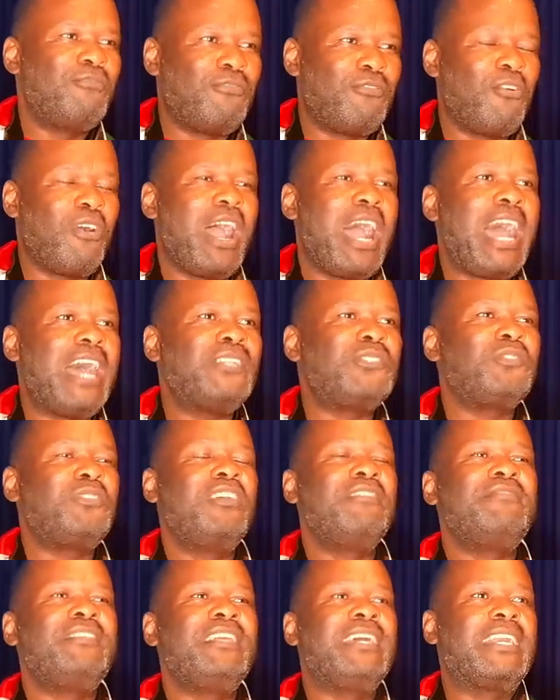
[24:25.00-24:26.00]
for us
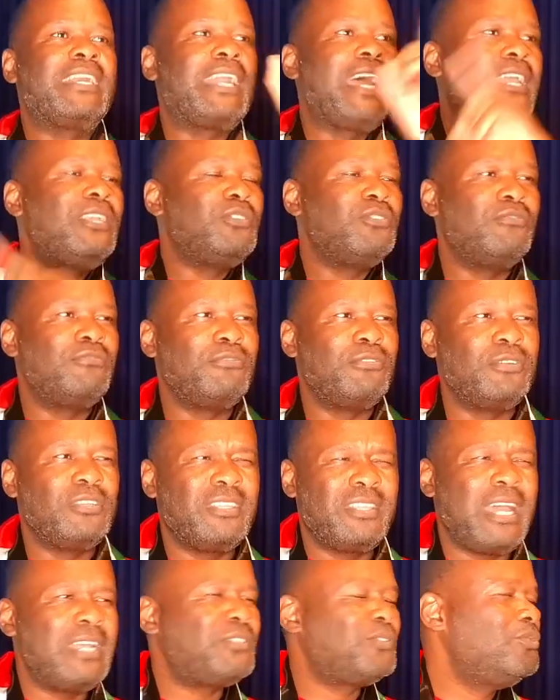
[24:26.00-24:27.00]
to have the right to
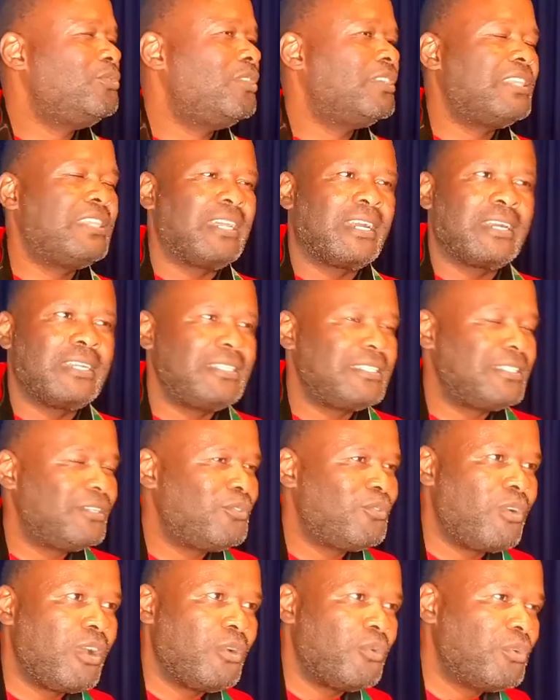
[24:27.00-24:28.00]
vote. That's not the
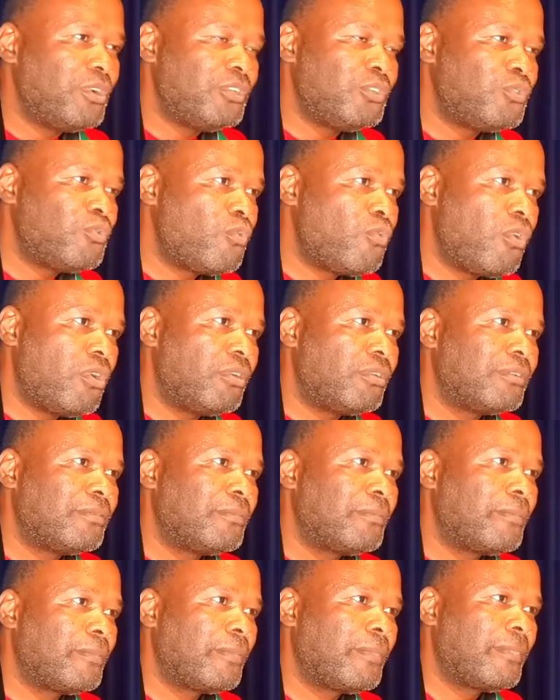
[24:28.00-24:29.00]
reason why we went to war.
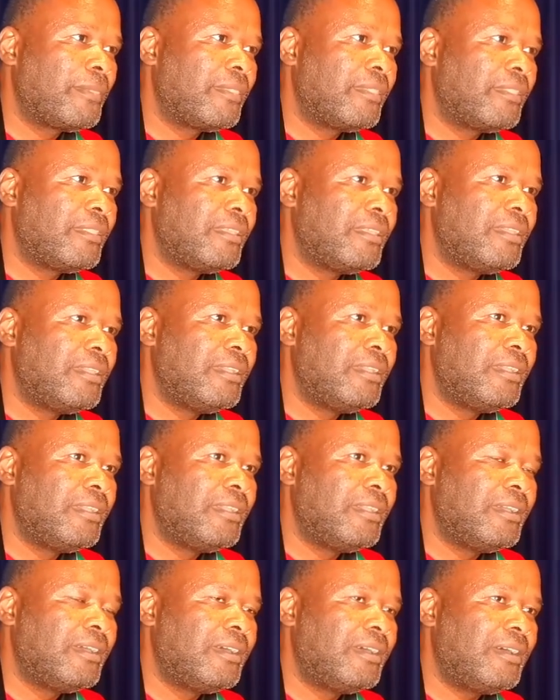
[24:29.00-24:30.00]

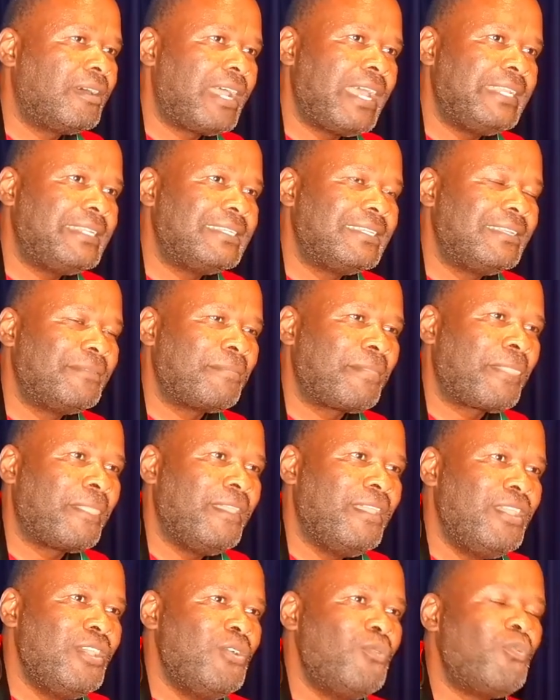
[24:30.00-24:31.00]
Right?
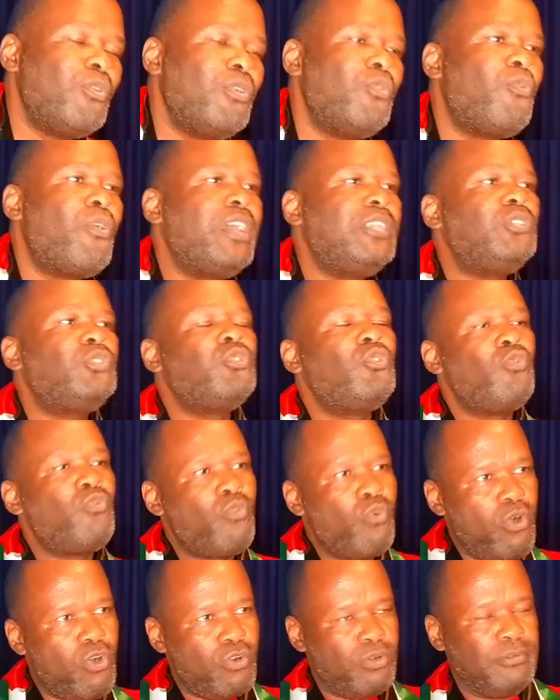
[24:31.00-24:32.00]
We went to
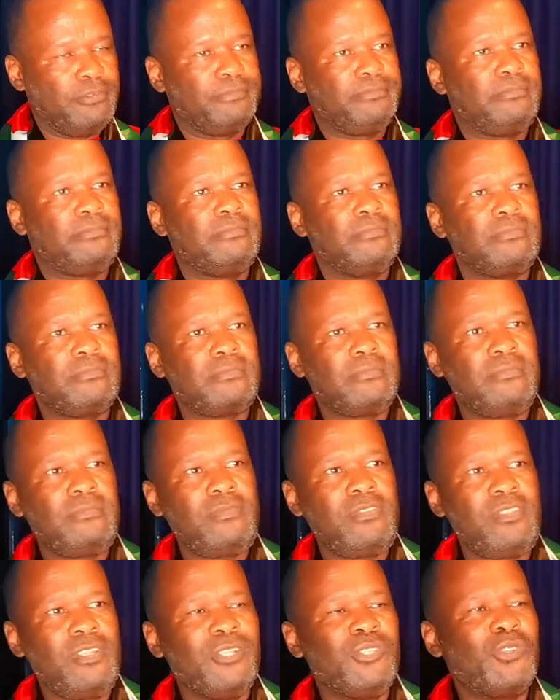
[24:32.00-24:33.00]
war
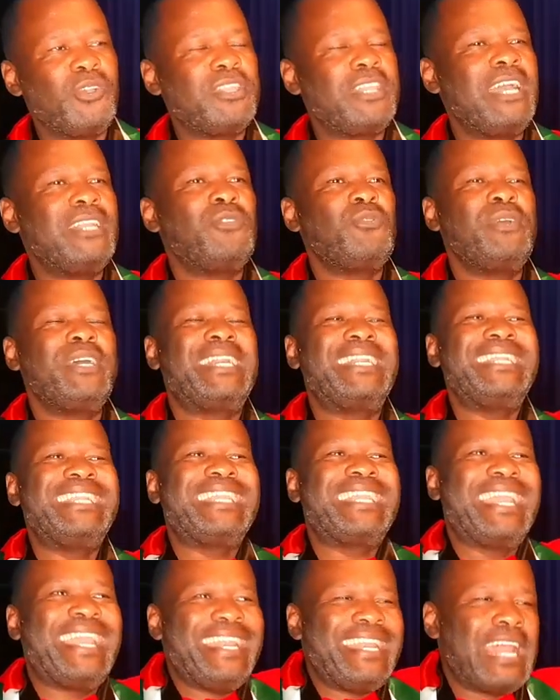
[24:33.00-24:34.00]
so that we
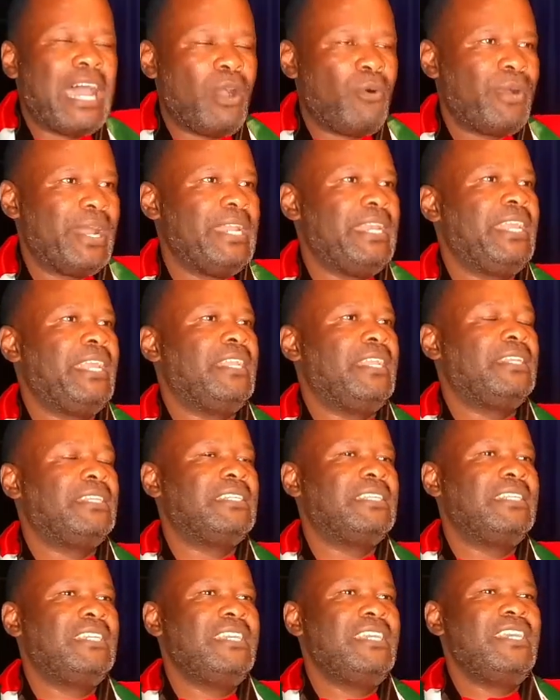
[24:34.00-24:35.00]
regain our
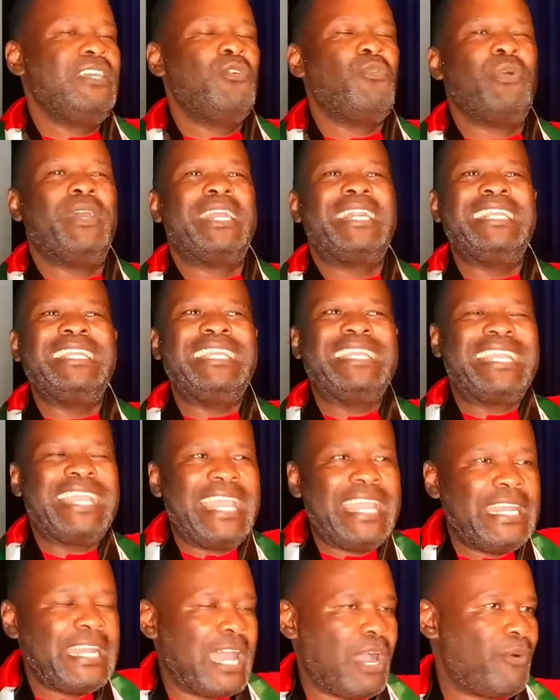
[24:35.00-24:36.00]
land, we
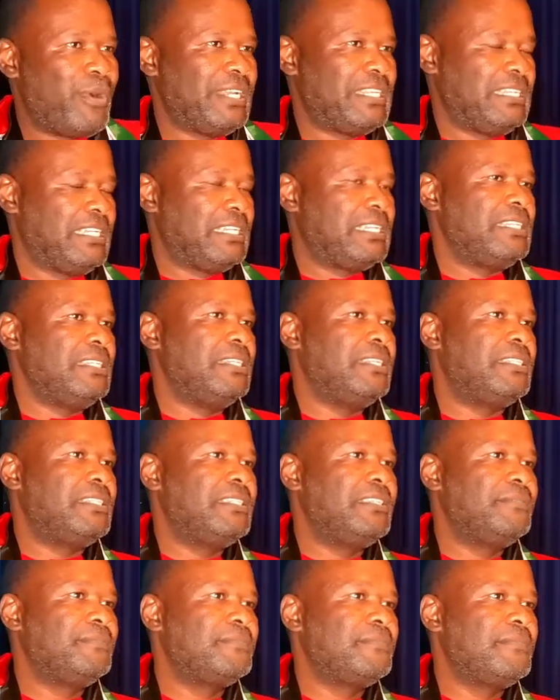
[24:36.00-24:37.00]
regain our
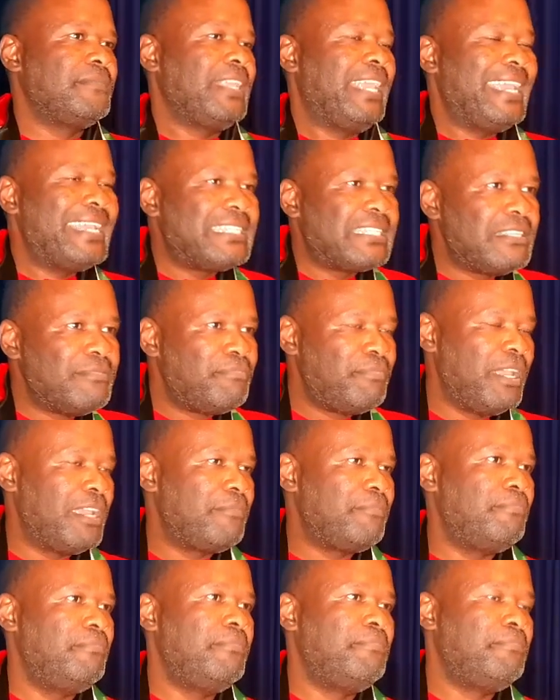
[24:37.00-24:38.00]
dignity as the
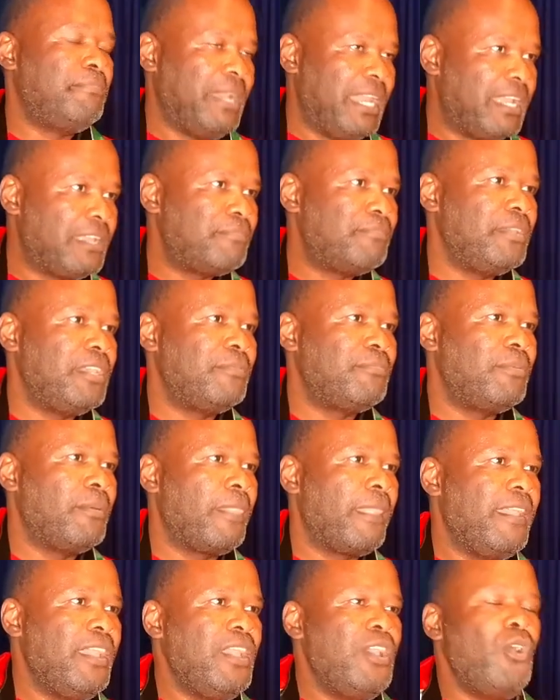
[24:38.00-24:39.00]
black
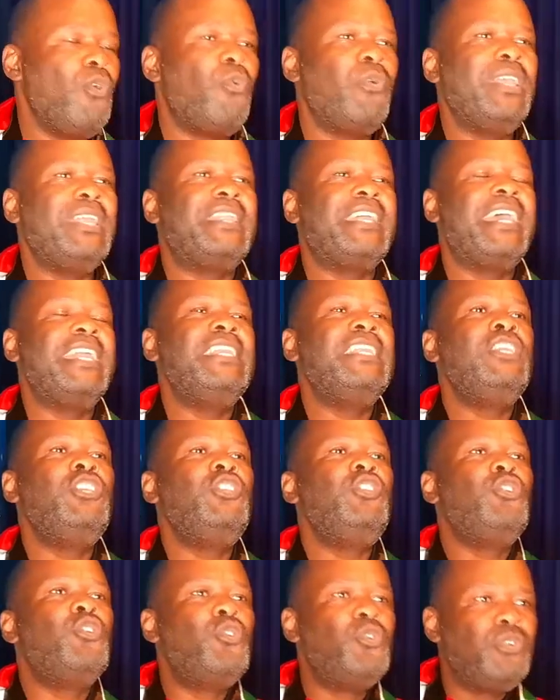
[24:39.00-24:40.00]
people. We then
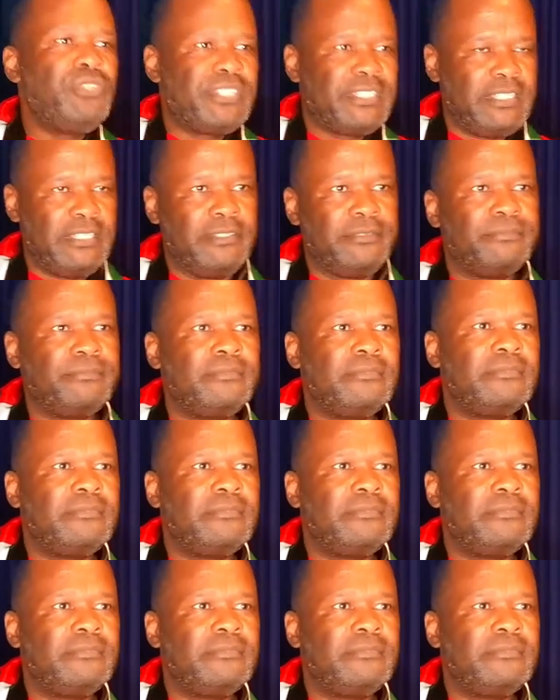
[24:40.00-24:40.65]
used